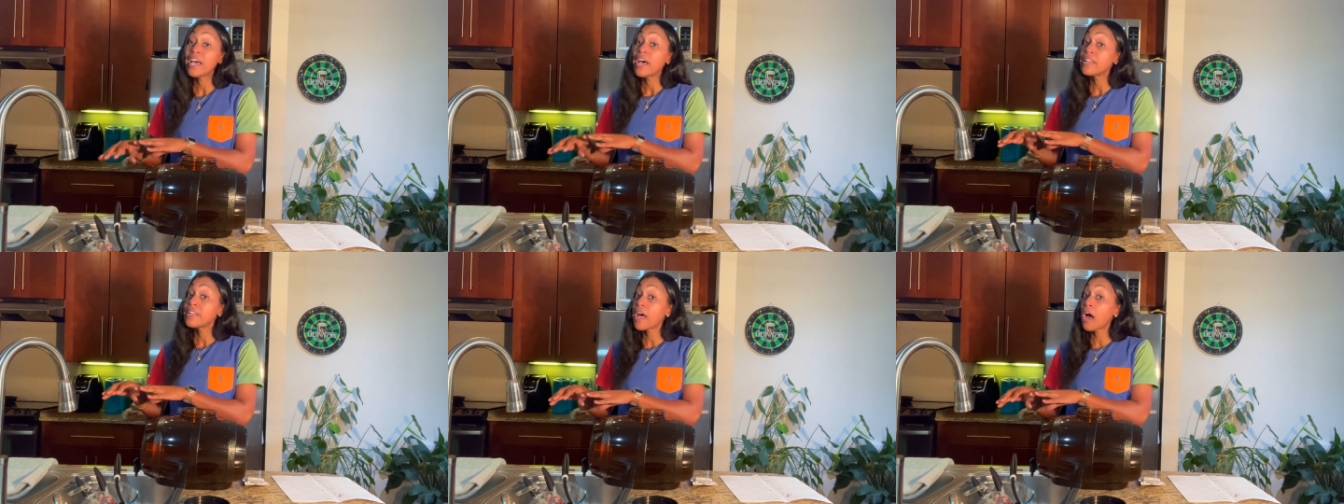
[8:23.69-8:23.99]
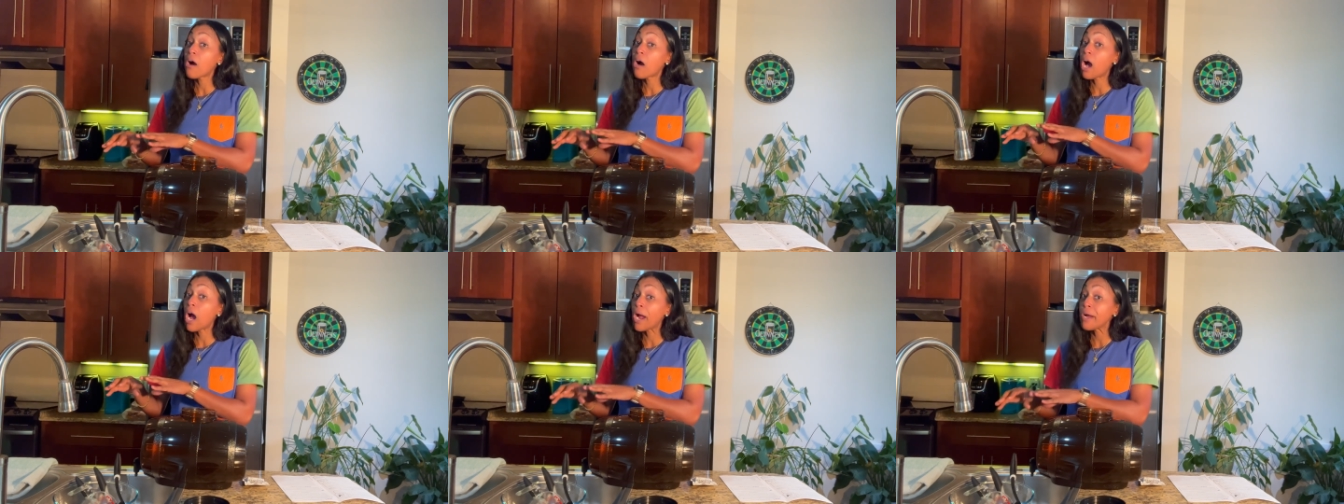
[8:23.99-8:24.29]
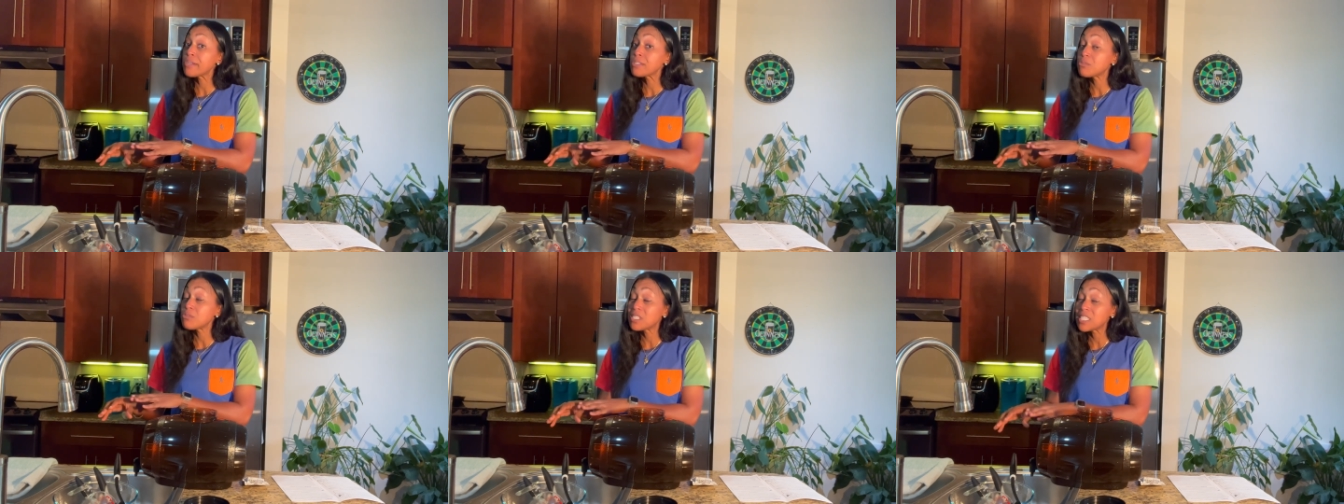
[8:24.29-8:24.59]
Now,
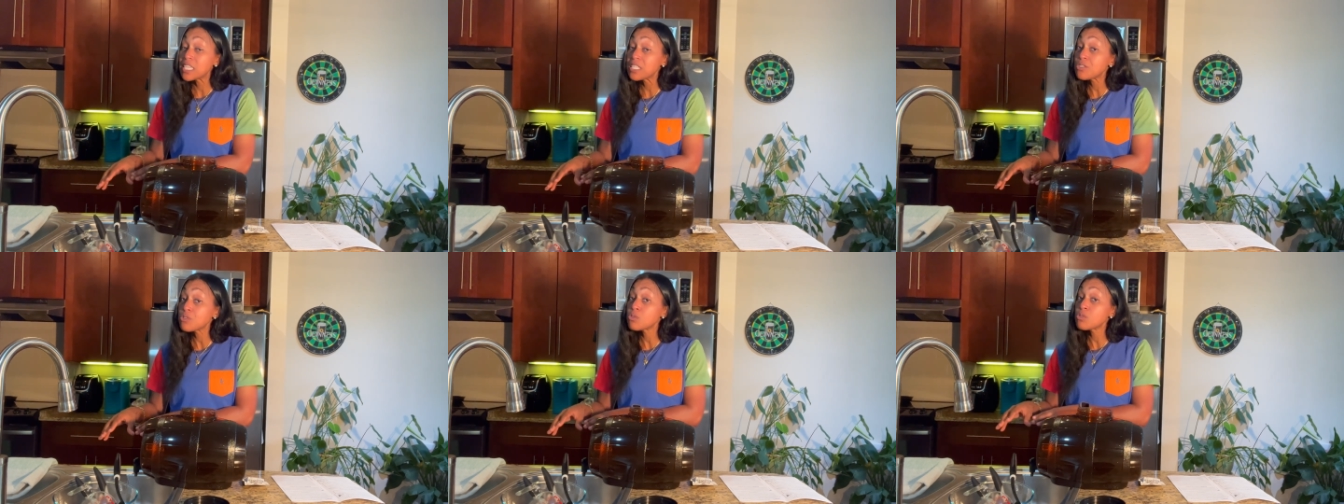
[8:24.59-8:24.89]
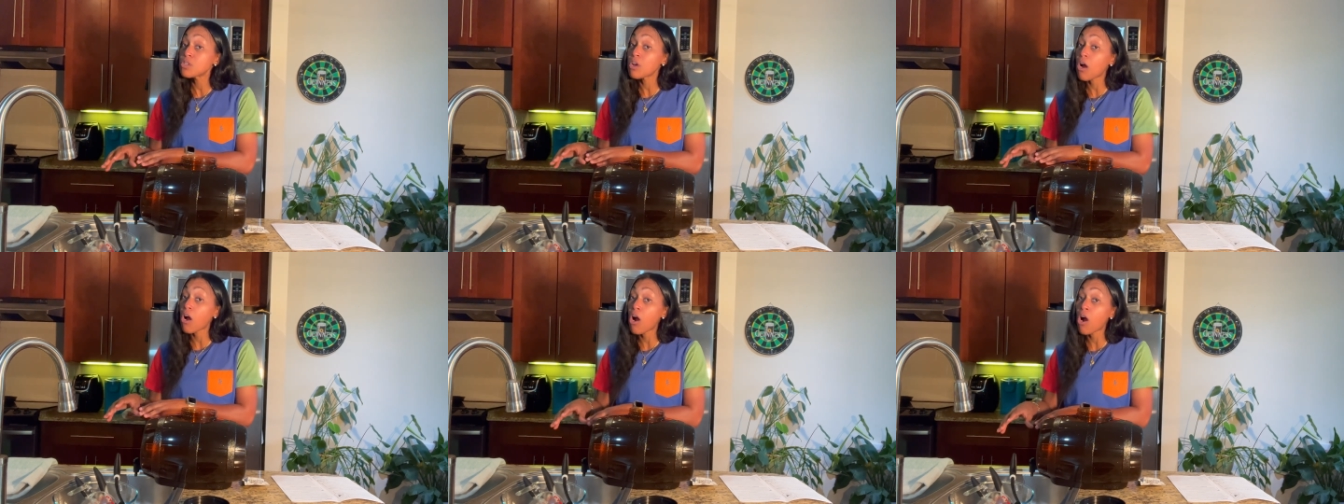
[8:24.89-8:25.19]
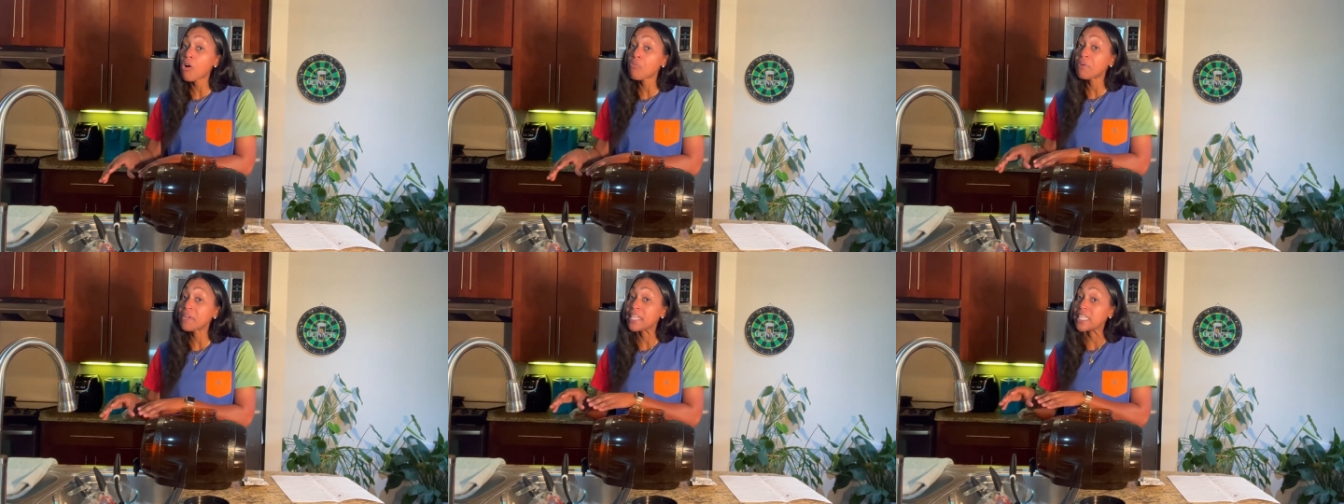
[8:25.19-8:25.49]
our utensils are
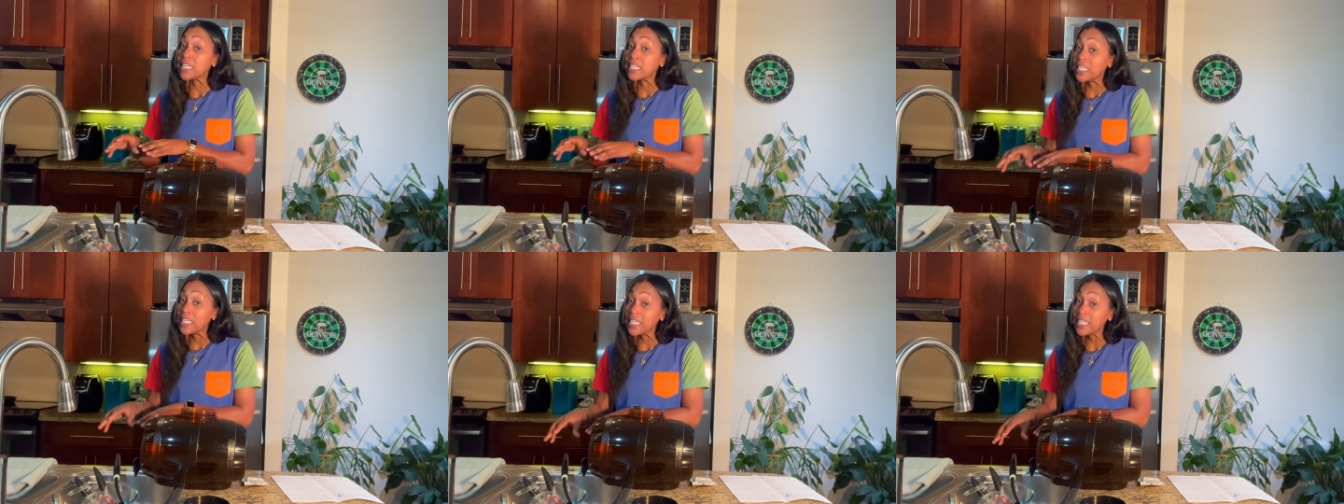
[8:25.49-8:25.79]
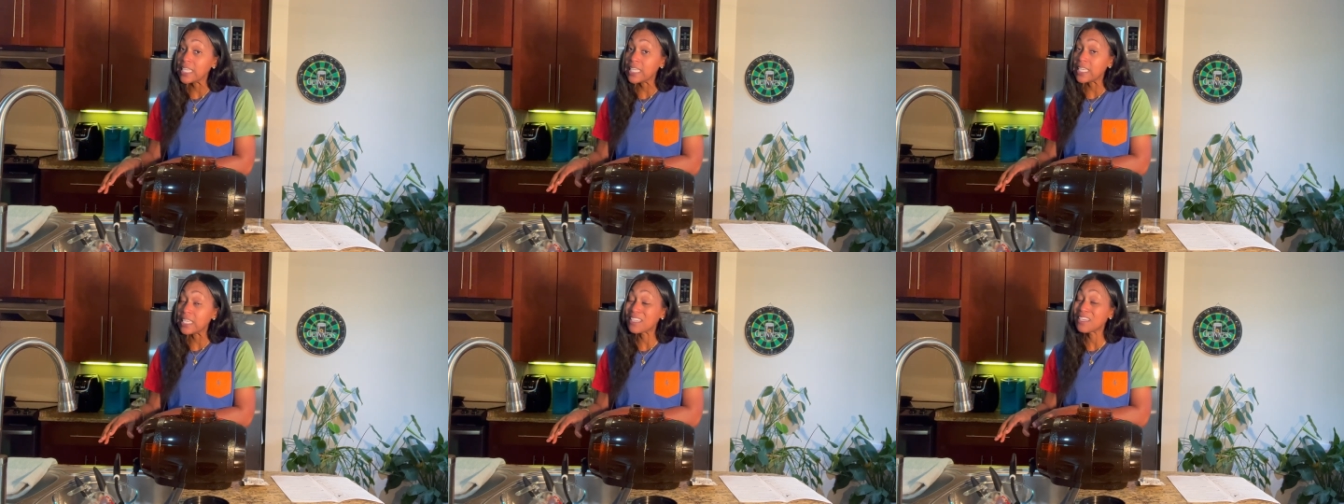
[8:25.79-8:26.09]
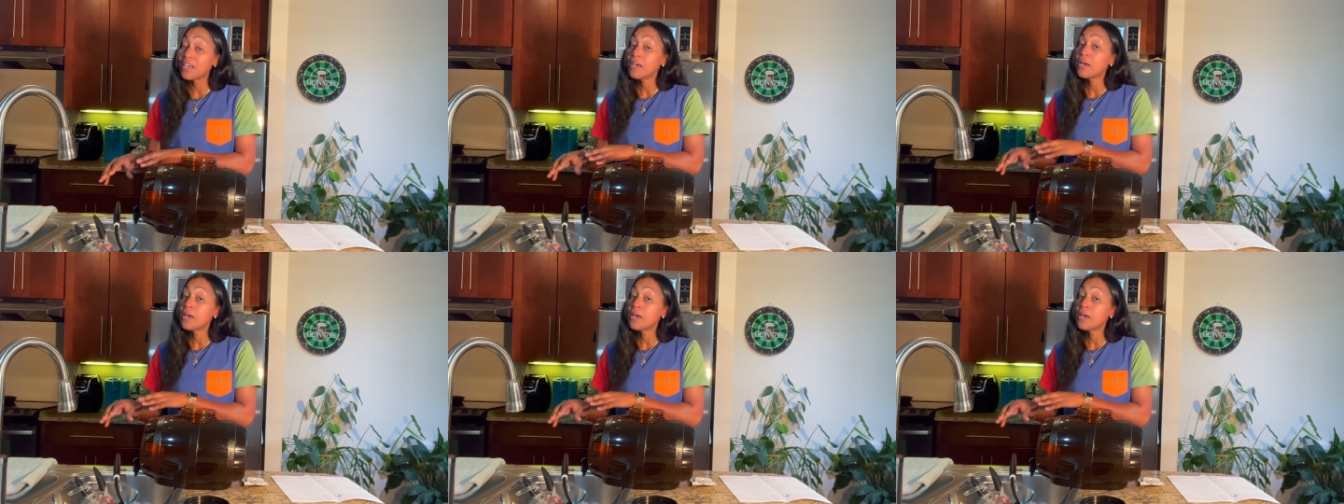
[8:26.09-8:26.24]
already clean,